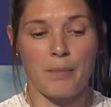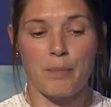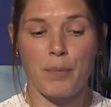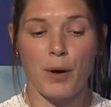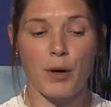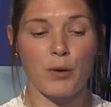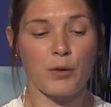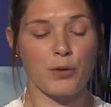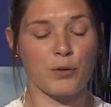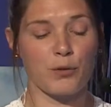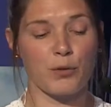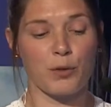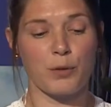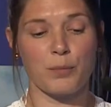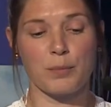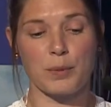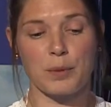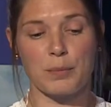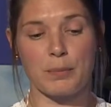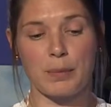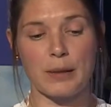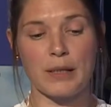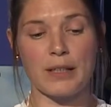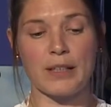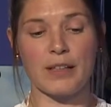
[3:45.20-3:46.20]
Both
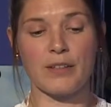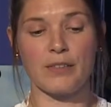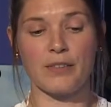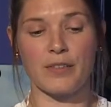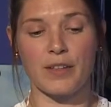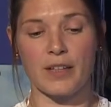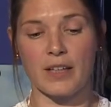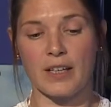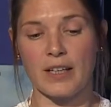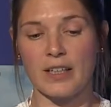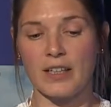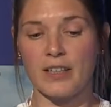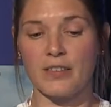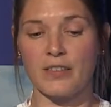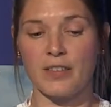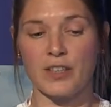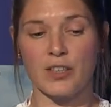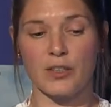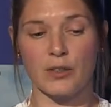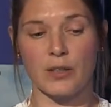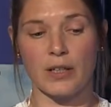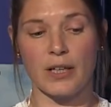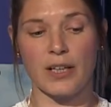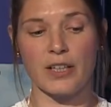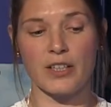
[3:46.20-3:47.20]
groups believed that
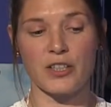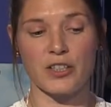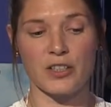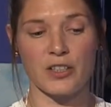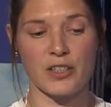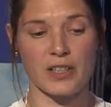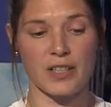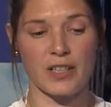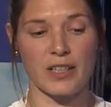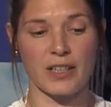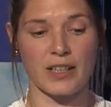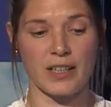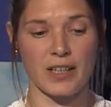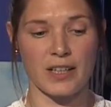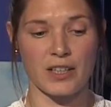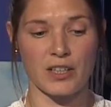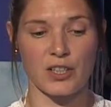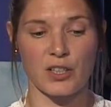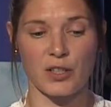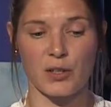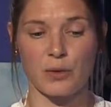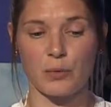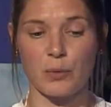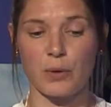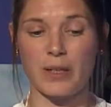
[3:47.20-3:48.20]
individual agency and
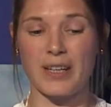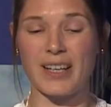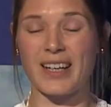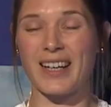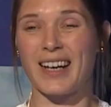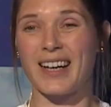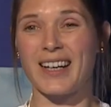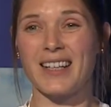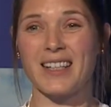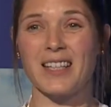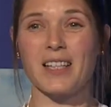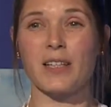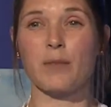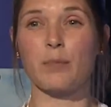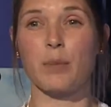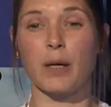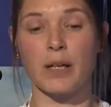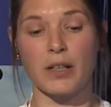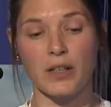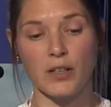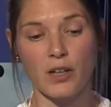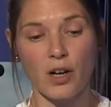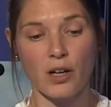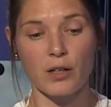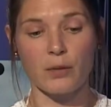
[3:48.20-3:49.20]
actions were negated
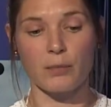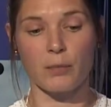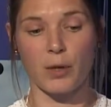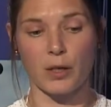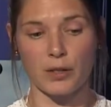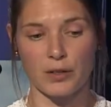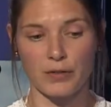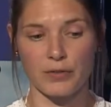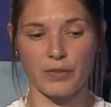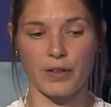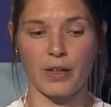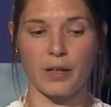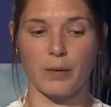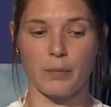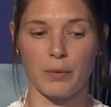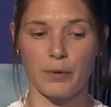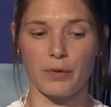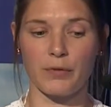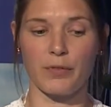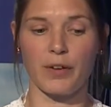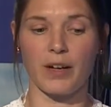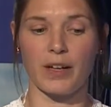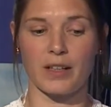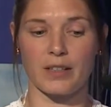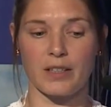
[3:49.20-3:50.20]
by non-modifiable
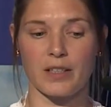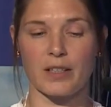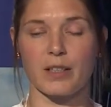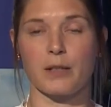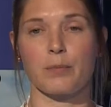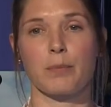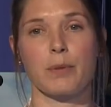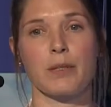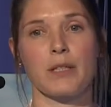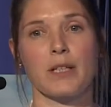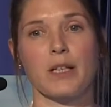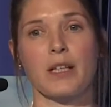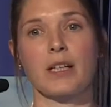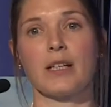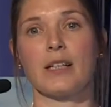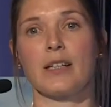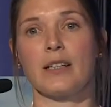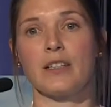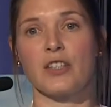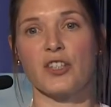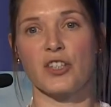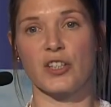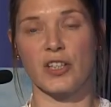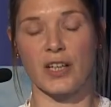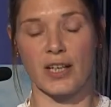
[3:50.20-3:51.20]
factors,
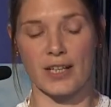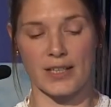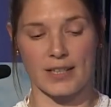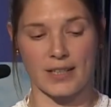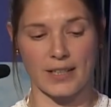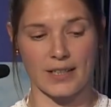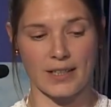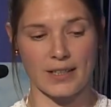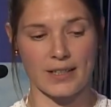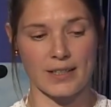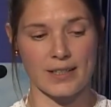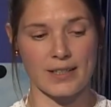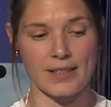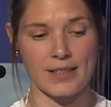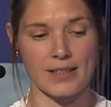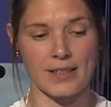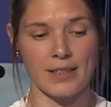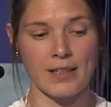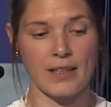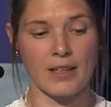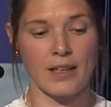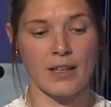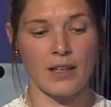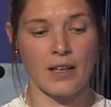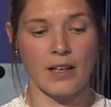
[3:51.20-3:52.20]
particularly genetics.
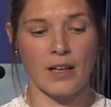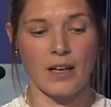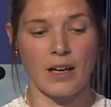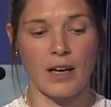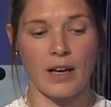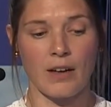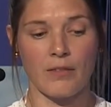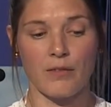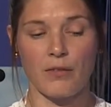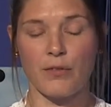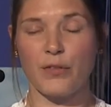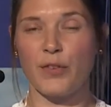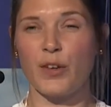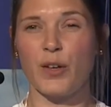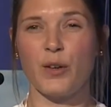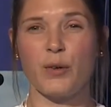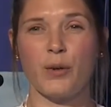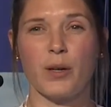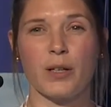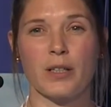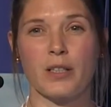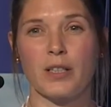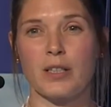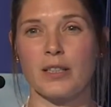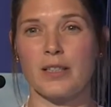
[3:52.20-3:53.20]
And
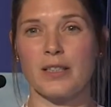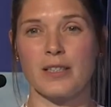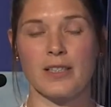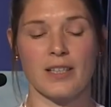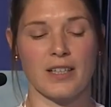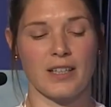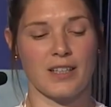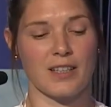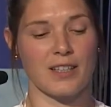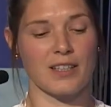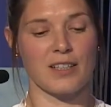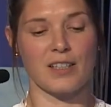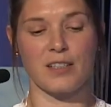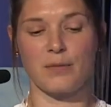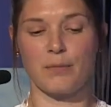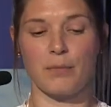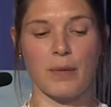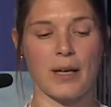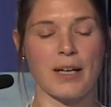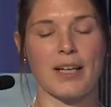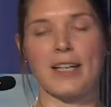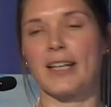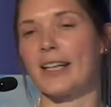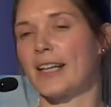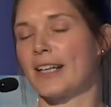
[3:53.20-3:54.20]
few had considered
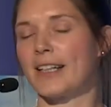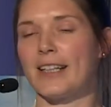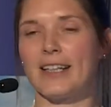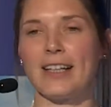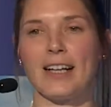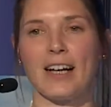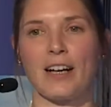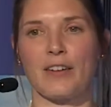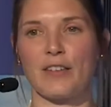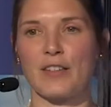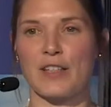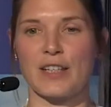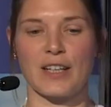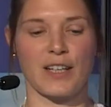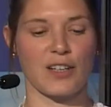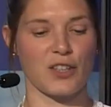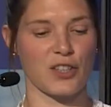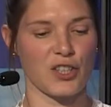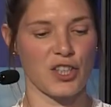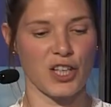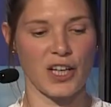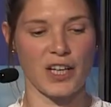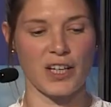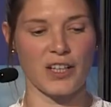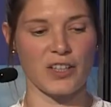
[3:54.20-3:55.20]
making any lifestyle
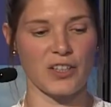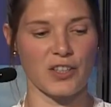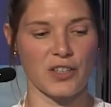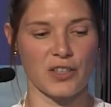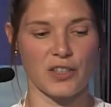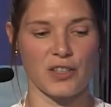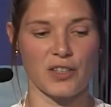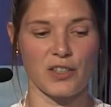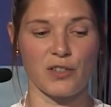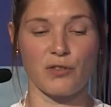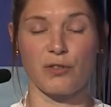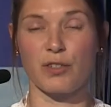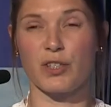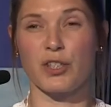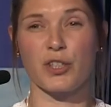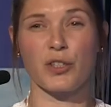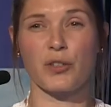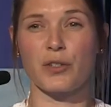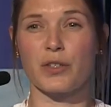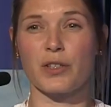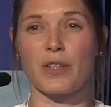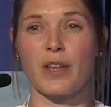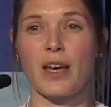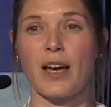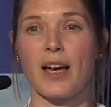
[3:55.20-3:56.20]
changes to
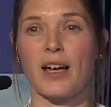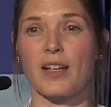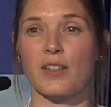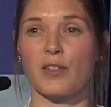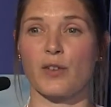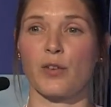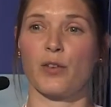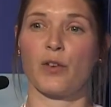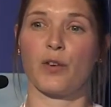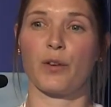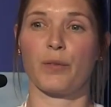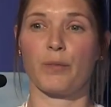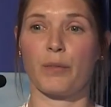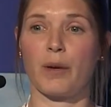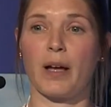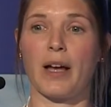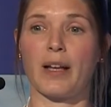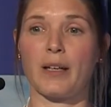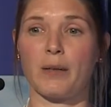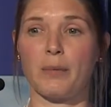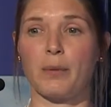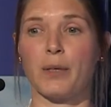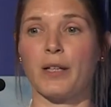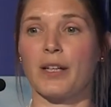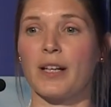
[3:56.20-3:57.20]
reduce theirs or
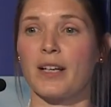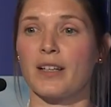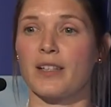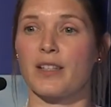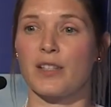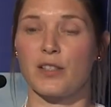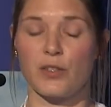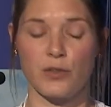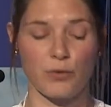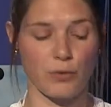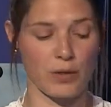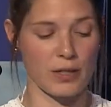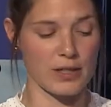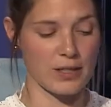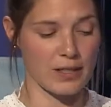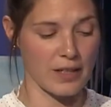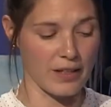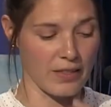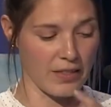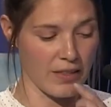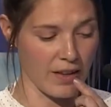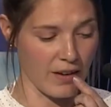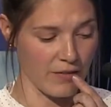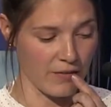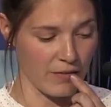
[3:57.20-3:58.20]
anybody else's risk
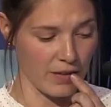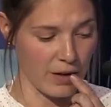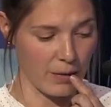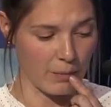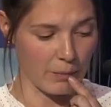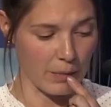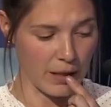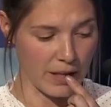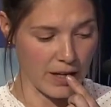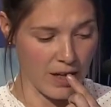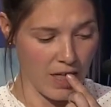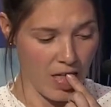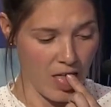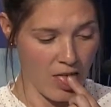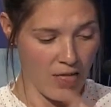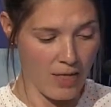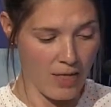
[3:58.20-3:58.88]
in their family.